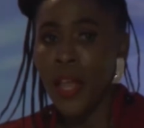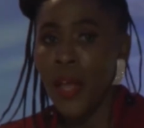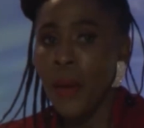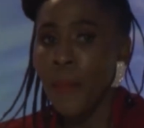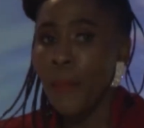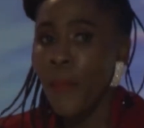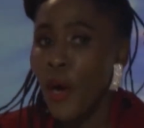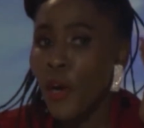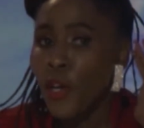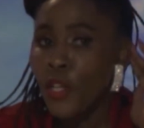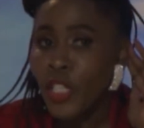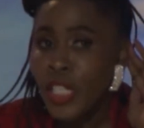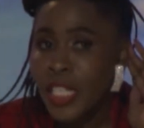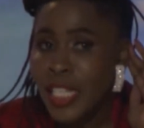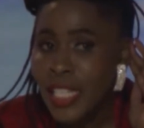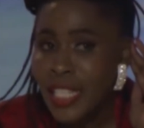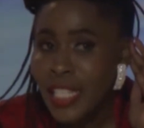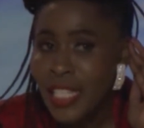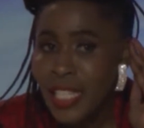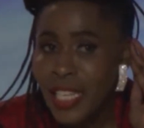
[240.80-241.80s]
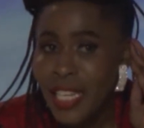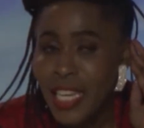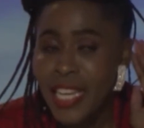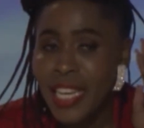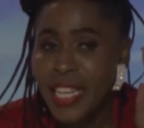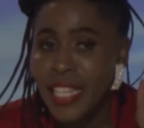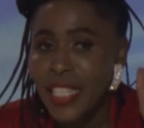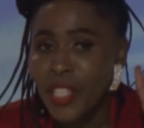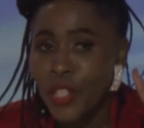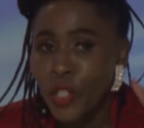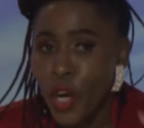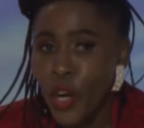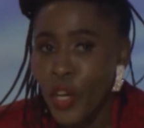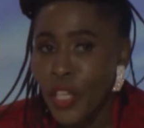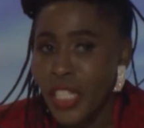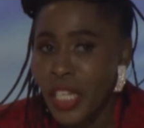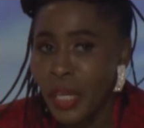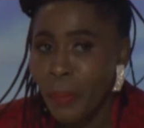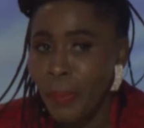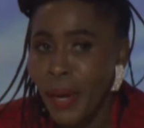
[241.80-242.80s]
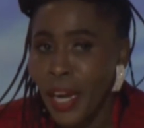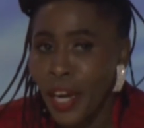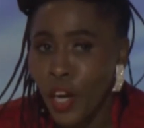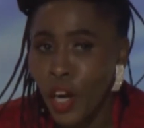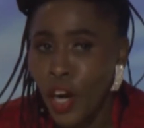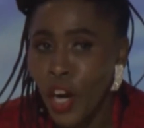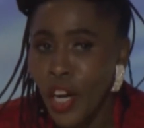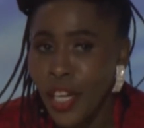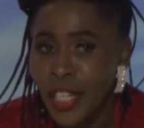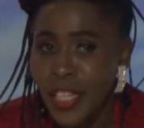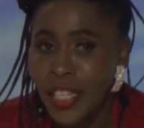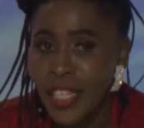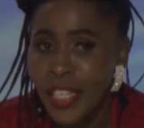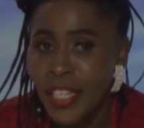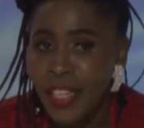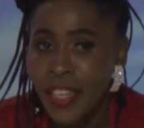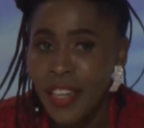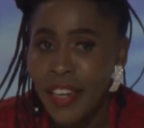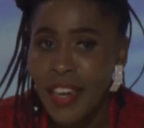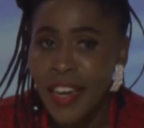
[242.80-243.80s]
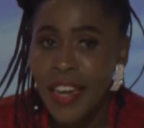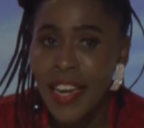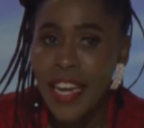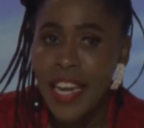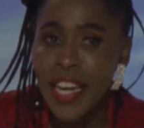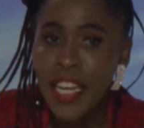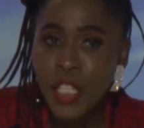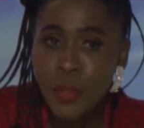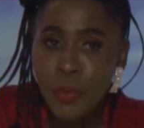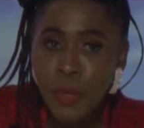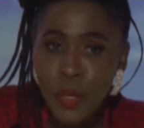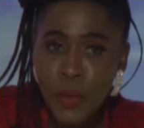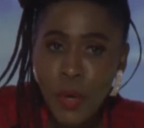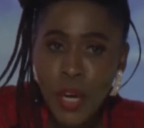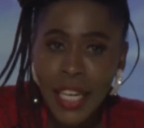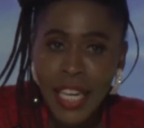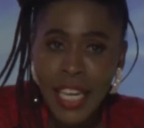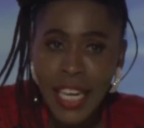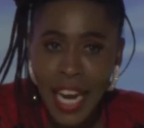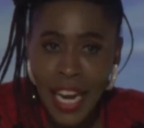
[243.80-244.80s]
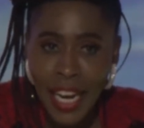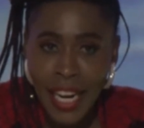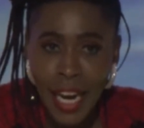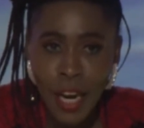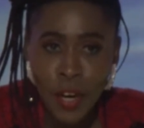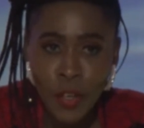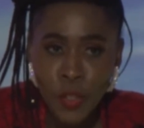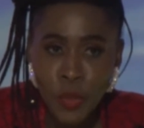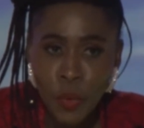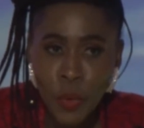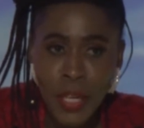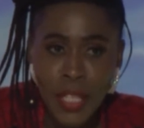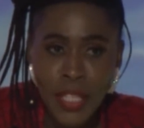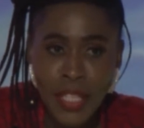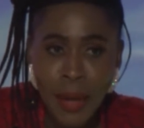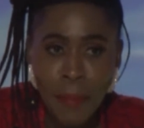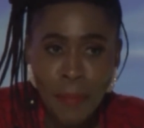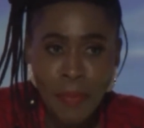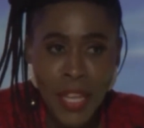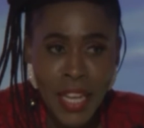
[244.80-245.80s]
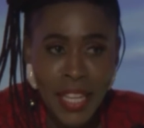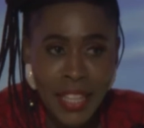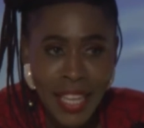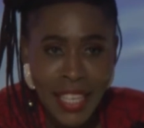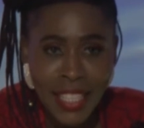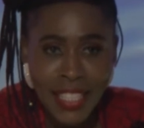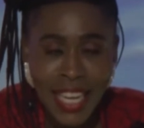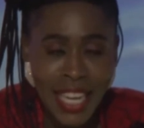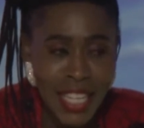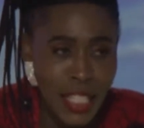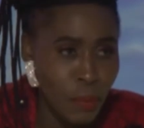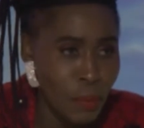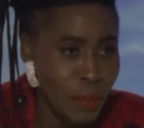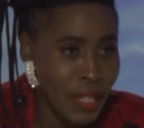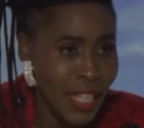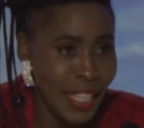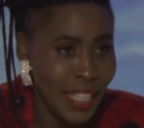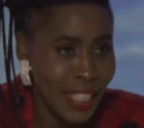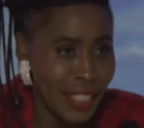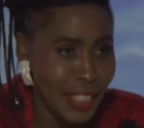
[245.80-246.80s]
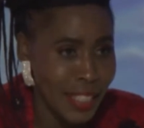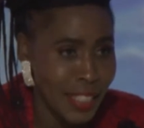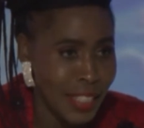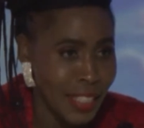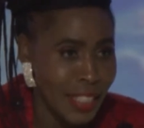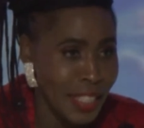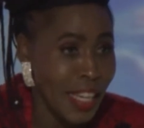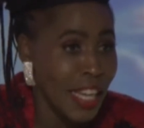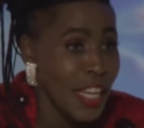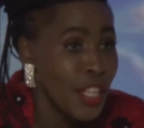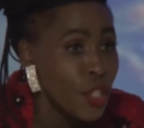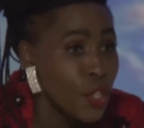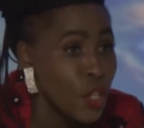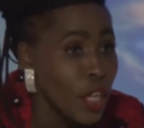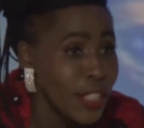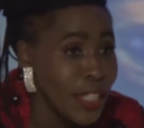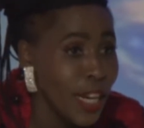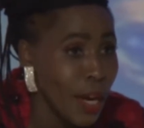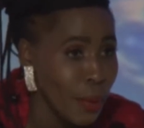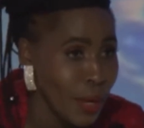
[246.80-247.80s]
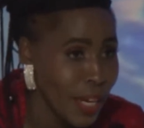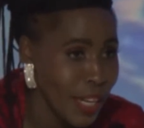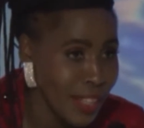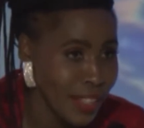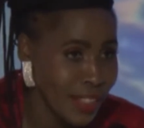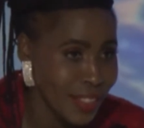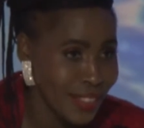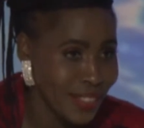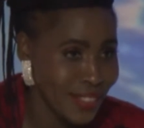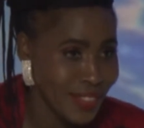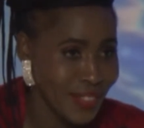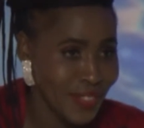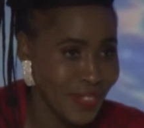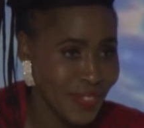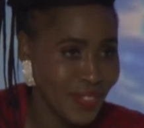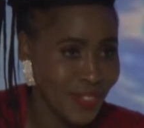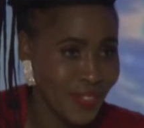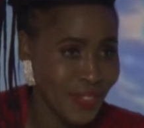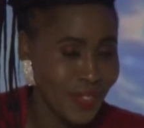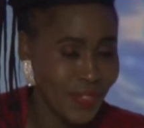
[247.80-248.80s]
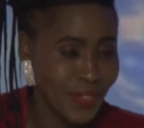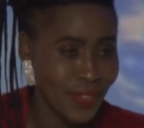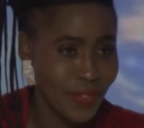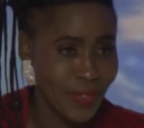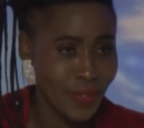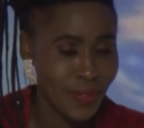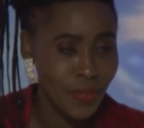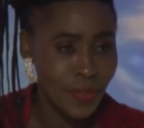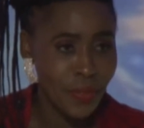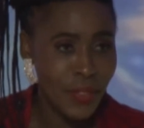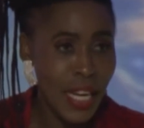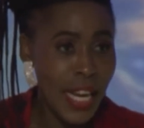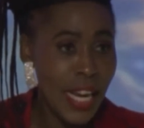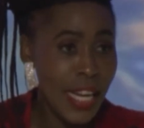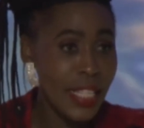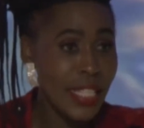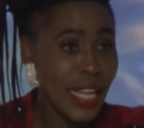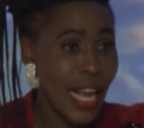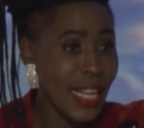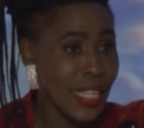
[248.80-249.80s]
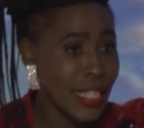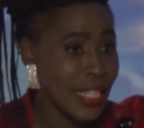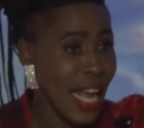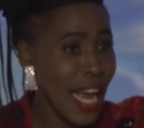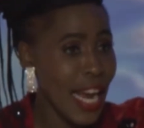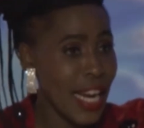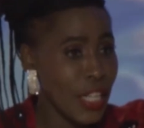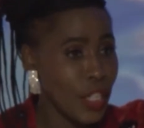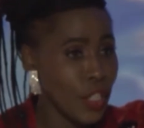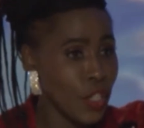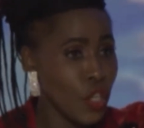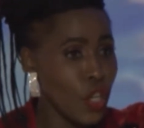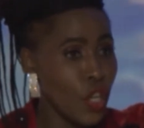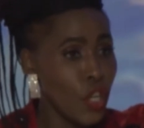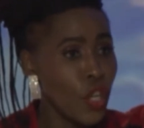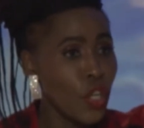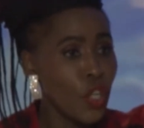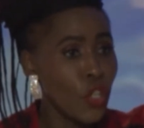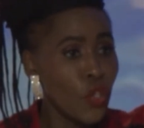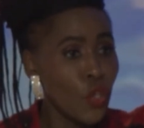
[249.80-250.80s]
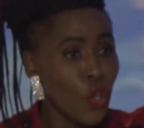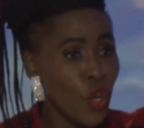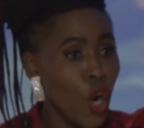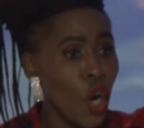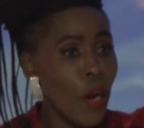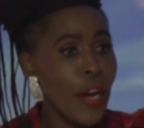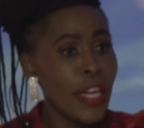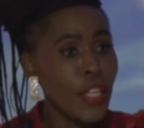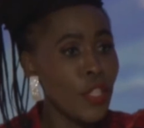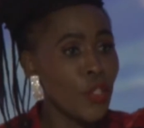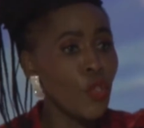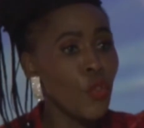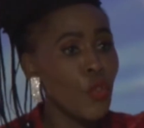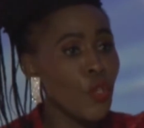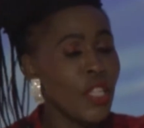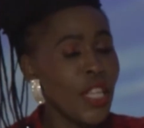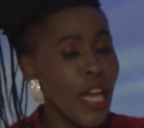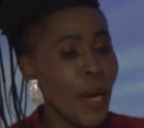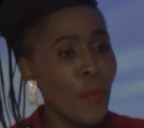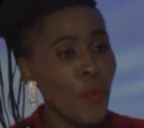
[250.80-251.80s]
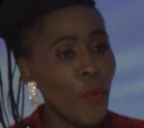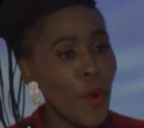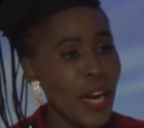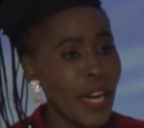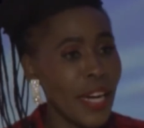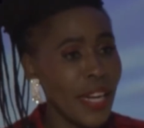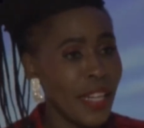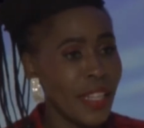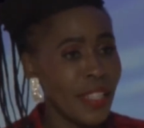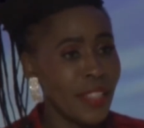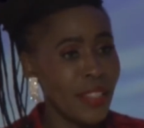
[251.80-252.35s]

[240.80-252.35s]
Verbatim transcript: Moses is chosen by God. He's been walking around with something that does miracles. He's not aware. He is assigned to go and do some work.